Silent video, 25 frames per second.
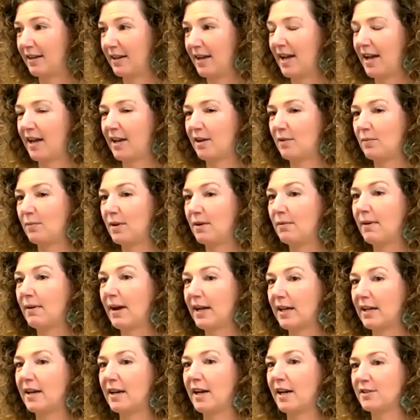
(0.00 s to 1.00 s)
And we
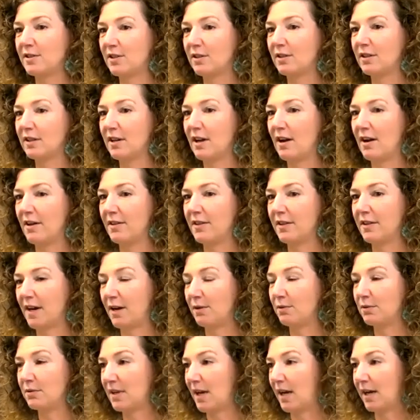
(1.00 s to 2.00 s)
recognized early on that that
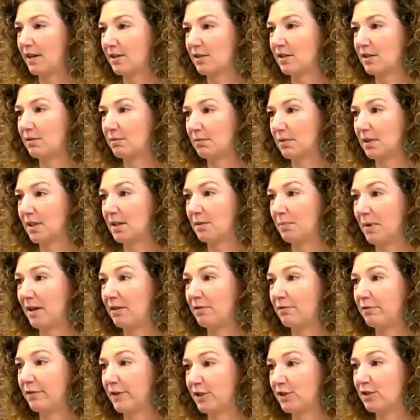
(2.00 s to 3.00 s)
was actually really
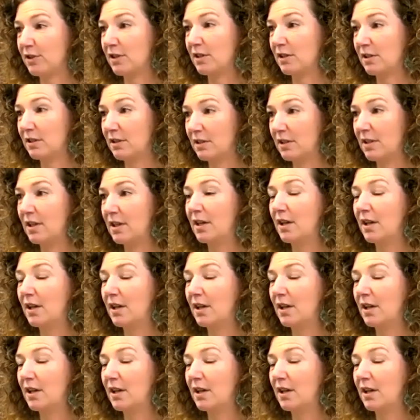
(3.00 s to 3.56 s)
beneficial.